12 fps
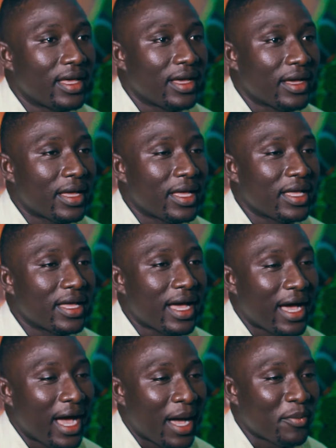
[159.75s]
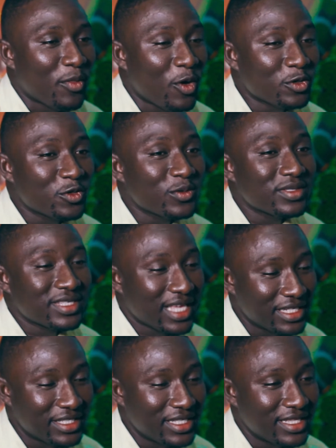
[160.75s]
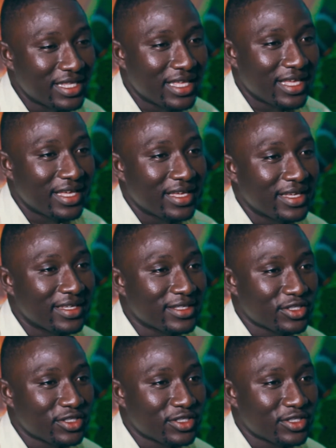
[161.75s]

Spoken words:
I'm also sketching the